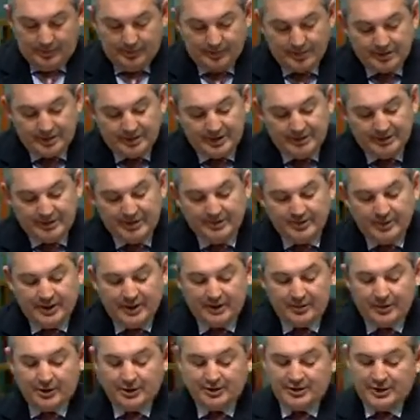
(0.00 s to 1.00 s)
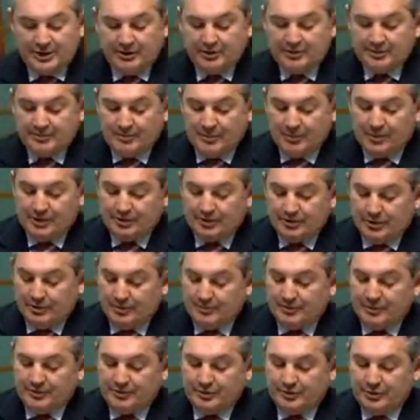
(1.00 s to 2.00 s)
Mr Deputy Speaker, I cherished my time
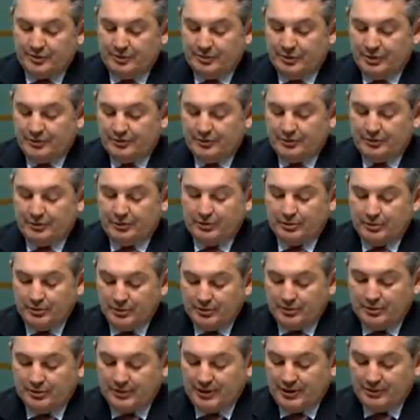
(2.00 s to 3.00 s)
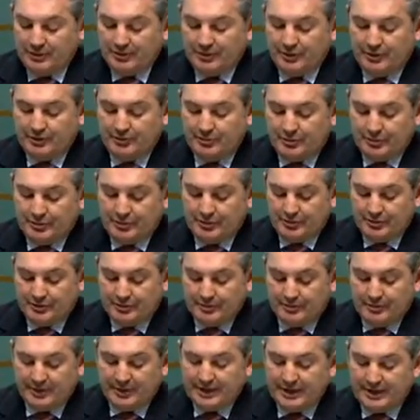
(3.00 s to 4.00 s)
with my two beautiful daughters when they were newborns.
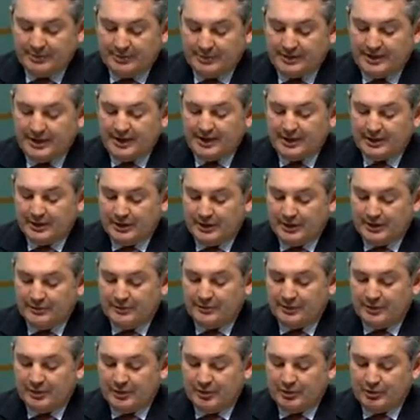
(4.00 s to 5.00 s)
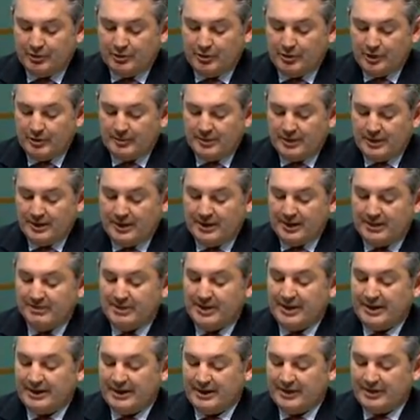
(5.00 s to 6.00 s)
Being able to take leave and not worry about how to
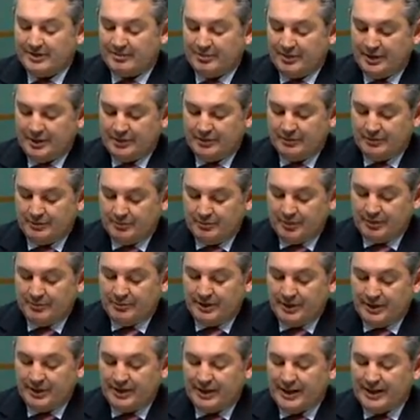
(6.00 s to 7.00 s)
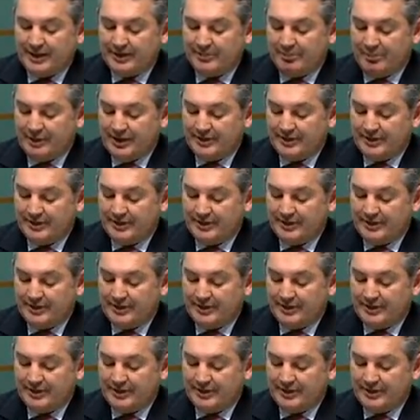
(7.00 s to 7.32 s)
make ends meet would have been an added